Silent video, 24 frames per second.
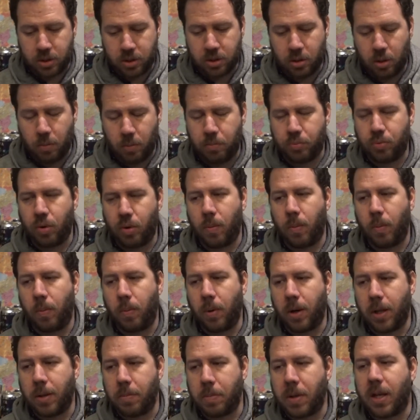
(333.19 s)
still
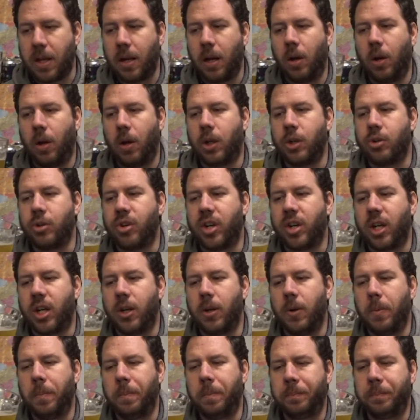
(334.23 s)
probably be a lager
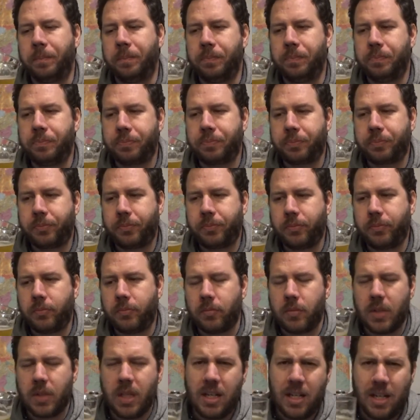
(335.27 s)
drinker.
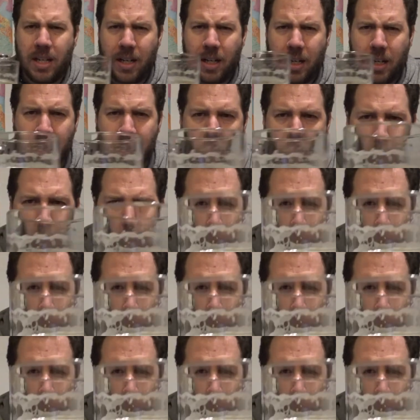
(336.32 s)
Leaving a